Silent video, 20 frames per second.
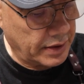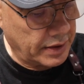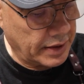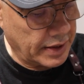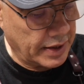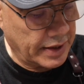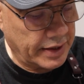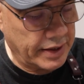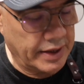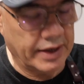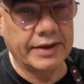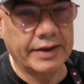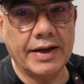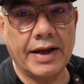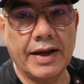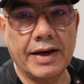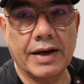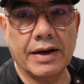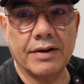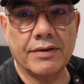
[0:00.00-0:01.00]
It
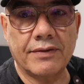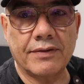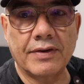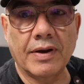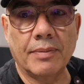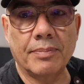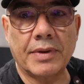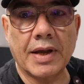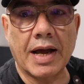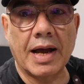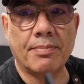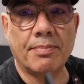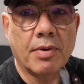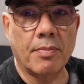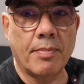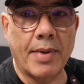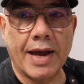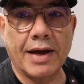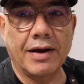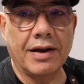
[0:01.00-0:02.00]
needed some type
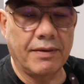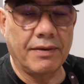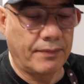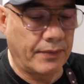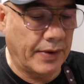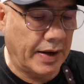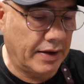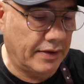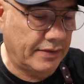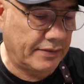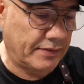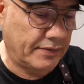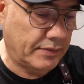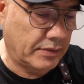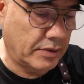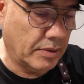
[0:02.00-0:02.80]
of mounting face